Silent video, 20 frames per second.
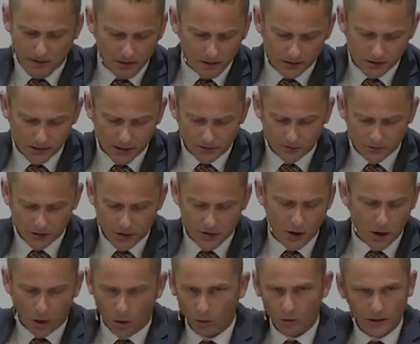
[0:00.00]
ourselves to
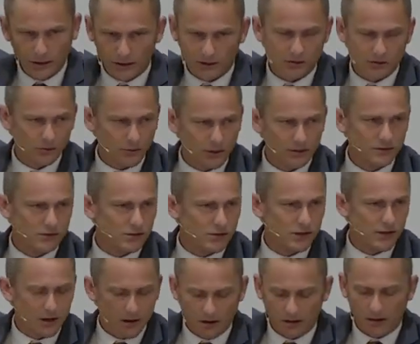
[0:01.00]
the holiest ones
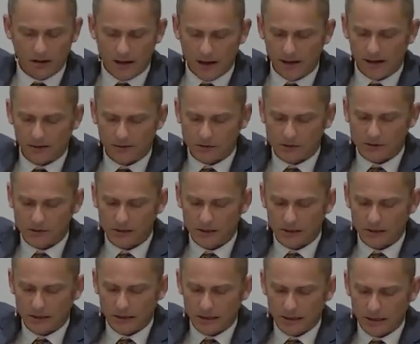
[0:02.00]
in our lives
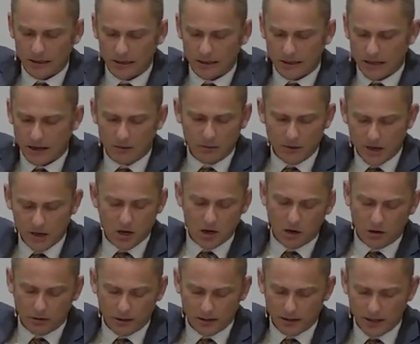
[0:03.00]
that we
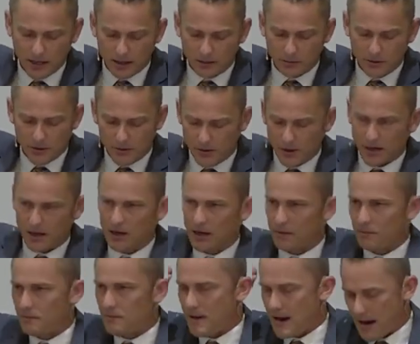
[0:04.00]
know, and we think,
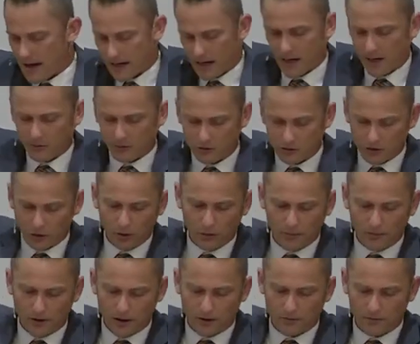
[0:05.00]
man, I am so
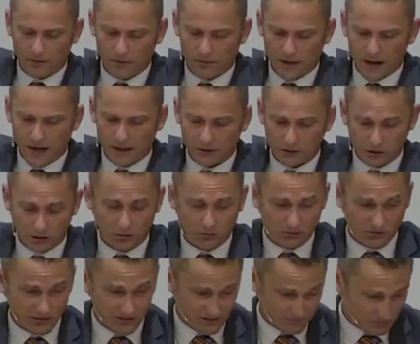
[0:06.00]
far from that.
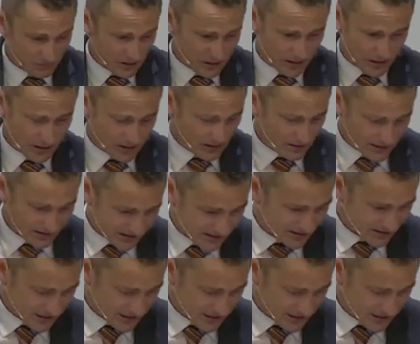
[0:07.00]
So is this